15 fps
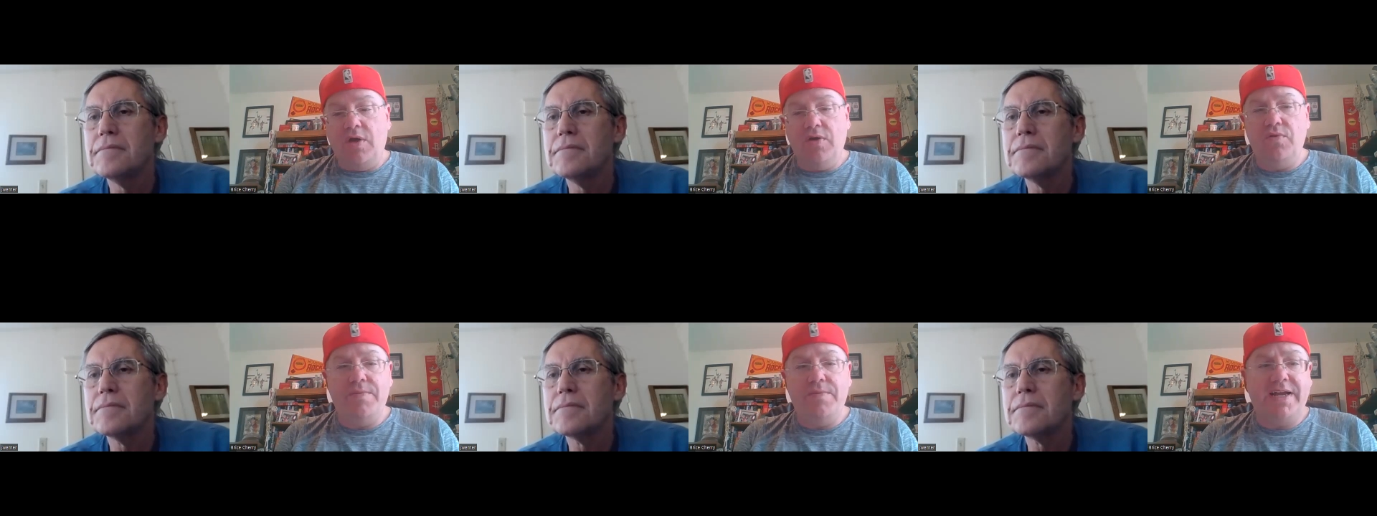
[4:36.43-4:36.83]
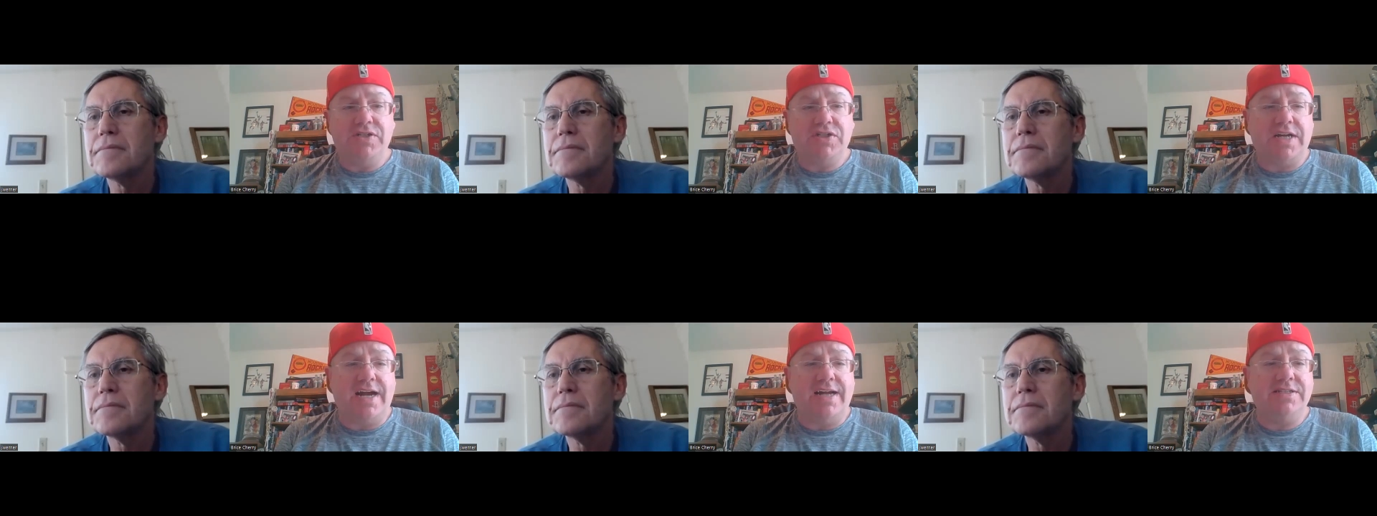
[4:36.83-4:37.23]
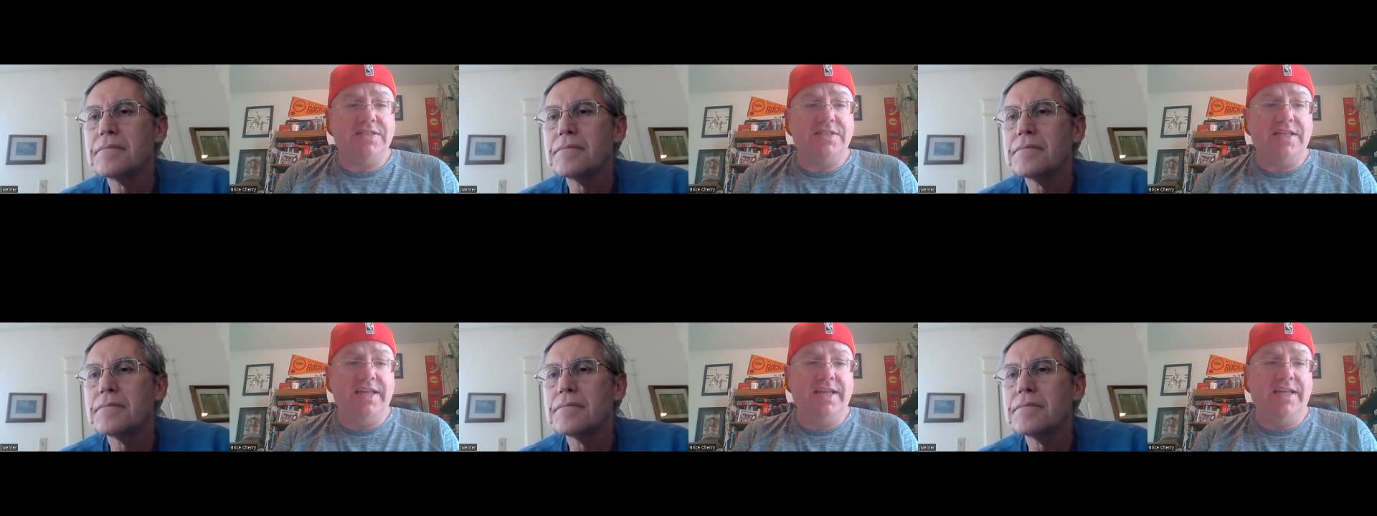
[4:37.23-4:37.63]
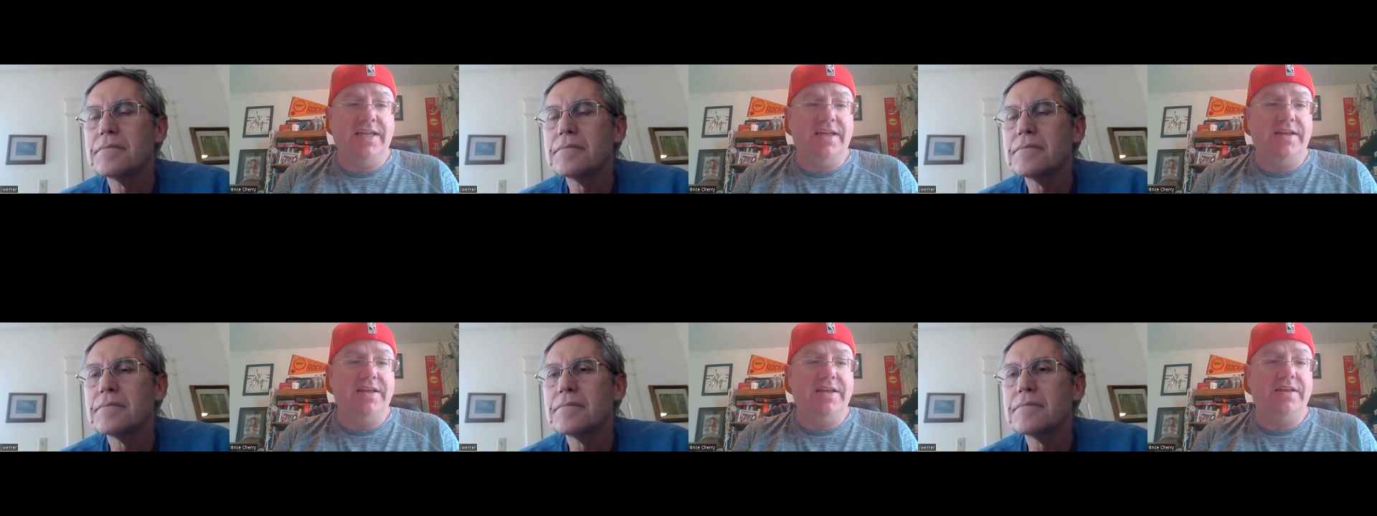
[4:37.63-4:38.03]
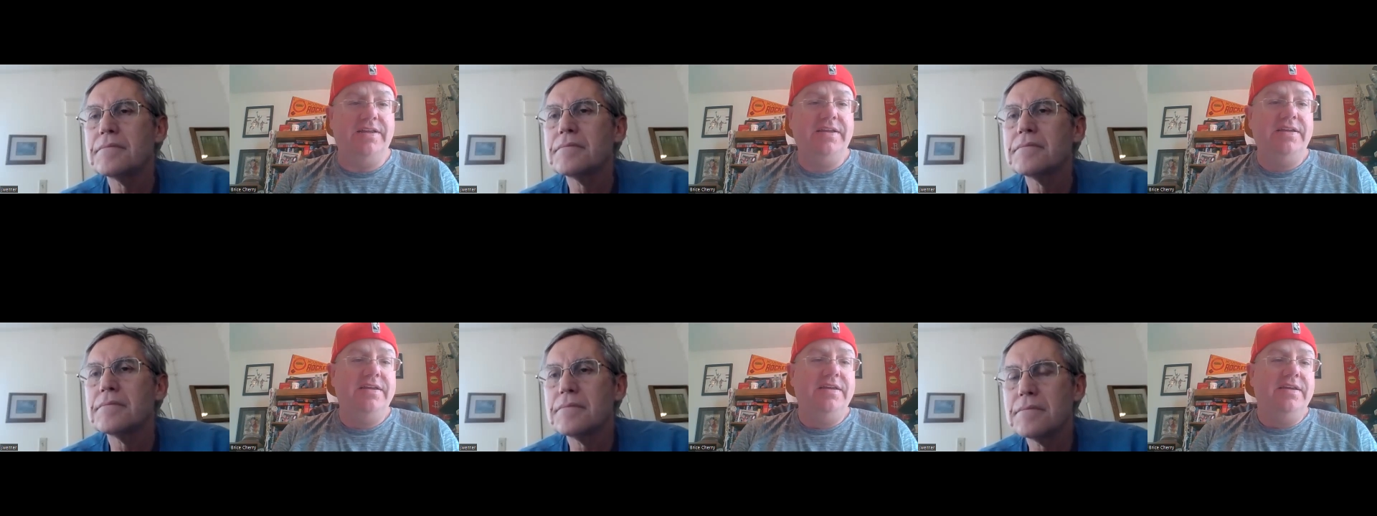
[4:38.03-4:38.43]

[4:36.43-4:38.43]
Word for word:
Speaker 1: who makes shots at the end. And